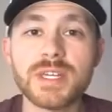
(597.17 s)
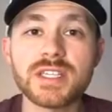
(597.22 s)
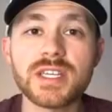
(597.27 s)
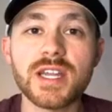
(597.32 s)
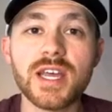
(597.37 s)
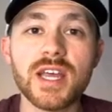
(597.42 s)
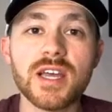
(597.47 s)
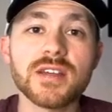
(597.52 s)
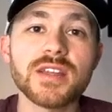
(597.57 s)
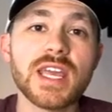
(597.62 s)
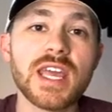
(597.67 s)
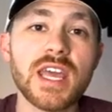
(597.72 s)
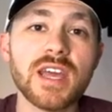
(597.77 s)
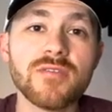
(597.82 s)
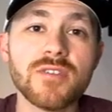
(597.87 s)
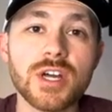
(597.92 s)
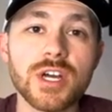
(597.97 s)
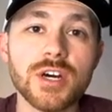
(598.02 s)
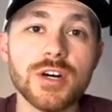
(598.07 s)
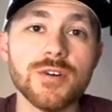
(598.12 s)
me today on the
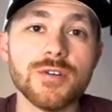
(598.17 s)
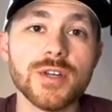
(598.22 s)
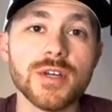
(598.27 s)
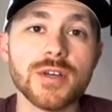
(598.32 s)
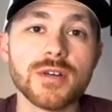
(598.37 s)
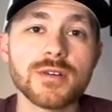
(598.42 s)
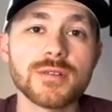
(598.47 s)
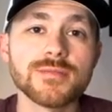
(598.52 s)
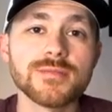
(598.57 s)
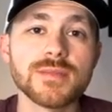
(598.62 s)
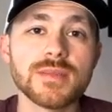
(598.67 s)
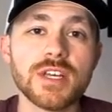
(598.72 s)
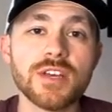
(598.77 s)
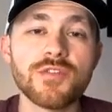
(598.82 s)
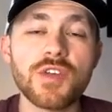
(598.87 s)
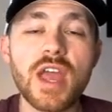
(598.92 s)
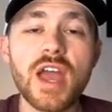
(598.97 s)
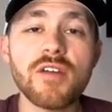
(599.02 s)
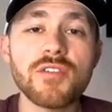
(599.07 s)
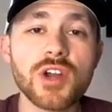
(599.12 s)
Canva Code.
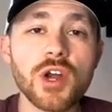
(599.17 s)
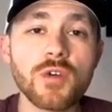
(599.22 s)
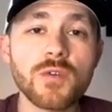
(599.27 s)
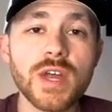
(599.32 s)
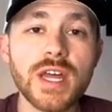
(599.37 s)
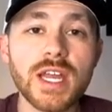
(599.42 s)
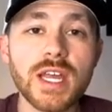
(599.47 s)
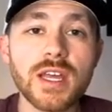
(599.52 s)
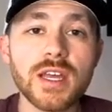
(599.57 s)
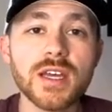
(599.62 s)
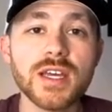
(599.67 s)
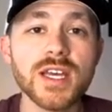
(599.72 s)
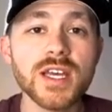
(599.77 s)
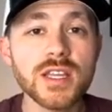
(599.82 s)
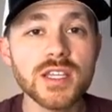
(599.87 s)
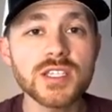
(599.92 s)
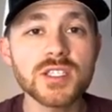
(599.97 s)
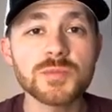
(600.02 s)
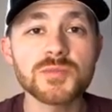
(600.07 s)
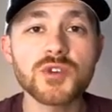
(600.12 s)
If you haven't already,
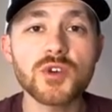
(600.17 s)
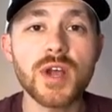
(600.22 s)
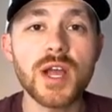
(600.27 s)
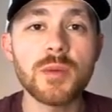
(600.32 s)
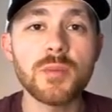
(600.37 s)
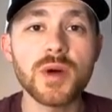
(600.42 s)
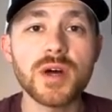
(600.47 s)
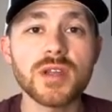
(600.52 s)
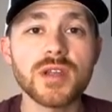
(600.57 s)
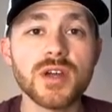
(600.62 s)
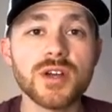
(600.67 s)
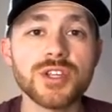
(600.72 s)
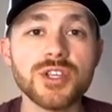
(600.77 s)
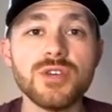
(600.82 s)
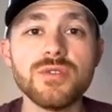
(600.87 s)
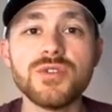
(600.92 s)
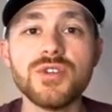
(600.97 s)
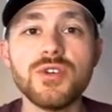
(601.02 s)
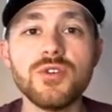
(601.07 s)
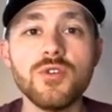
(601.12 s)
hit the subscribe button on
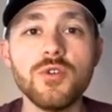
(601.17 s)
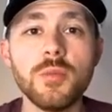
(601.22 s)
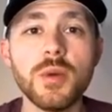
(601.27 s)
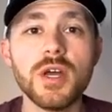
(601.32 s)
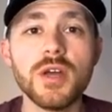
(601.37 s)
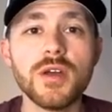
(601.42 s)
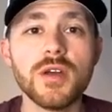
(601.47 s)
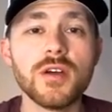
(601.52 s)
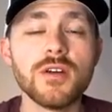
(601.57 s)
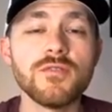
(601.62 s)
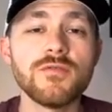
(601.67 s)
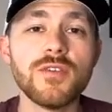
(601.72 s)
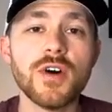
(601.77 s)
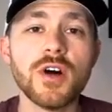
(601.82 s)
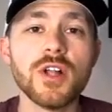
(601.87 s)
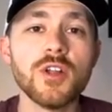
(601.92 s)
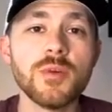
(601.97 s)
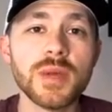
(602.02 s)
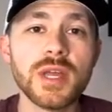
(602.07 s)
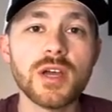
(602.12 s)
YouTube
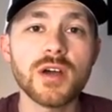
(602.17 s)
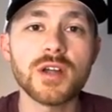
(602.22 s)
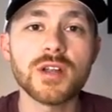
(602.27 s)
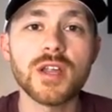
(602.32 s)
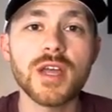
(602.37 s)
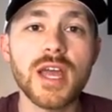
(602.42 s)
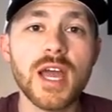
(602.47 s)
Follow me on